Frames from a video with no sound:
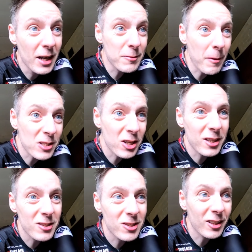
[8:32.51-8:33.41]
especially
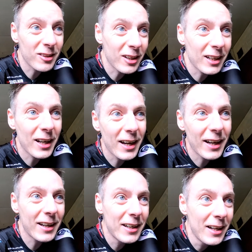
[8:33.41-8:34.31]
considering
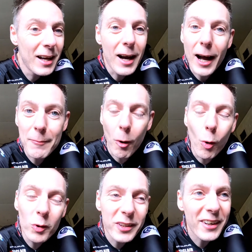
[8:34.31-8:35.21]
I'm
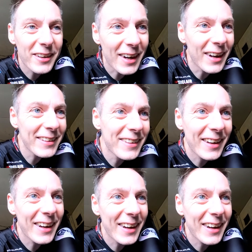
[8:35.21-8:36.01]
older and